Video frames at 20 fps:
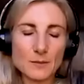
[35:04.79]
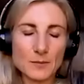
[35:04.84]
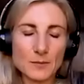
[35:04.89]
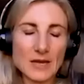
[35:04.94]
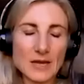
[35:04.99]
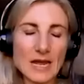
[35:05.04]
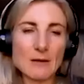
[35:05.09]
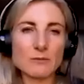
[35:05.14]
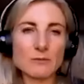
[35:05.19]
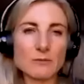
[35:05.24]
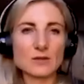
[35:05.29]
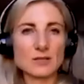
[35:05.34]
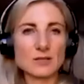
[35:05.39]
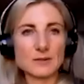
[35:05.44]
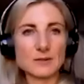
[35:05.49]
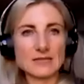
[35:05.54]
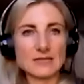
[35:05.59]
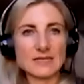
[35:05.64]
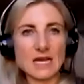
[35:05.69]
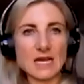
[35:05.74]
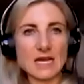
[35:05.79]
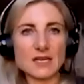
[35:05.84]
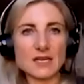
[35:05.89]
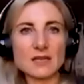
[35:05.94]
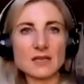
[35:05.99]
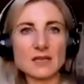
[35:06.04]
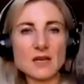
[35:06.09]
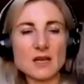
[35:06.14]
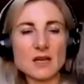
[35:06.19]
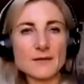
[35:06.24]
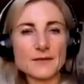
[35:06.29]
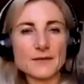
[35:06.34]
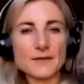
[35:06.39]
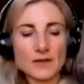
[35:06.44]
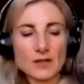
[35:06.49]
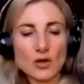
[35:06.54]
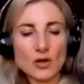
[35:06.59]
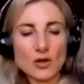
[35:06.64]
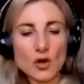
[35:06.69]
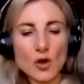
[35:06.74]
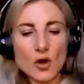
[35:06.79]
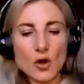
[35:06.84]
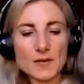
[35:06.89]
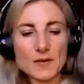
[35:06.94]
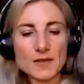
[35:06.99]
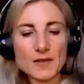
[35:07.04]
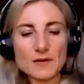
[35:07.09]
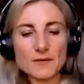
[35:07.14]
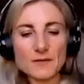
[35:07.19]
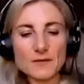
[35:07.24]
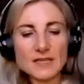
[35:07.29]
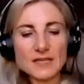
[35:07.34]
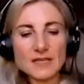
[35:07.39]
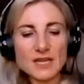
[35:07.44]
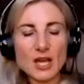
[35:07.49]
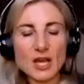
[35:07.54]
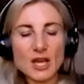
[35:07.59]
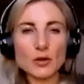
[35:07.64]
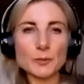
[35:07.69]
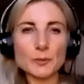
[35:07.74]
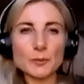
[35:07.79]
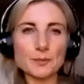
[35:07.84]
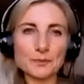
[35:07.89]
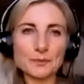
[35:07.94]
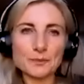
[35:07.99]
able to be done on the video.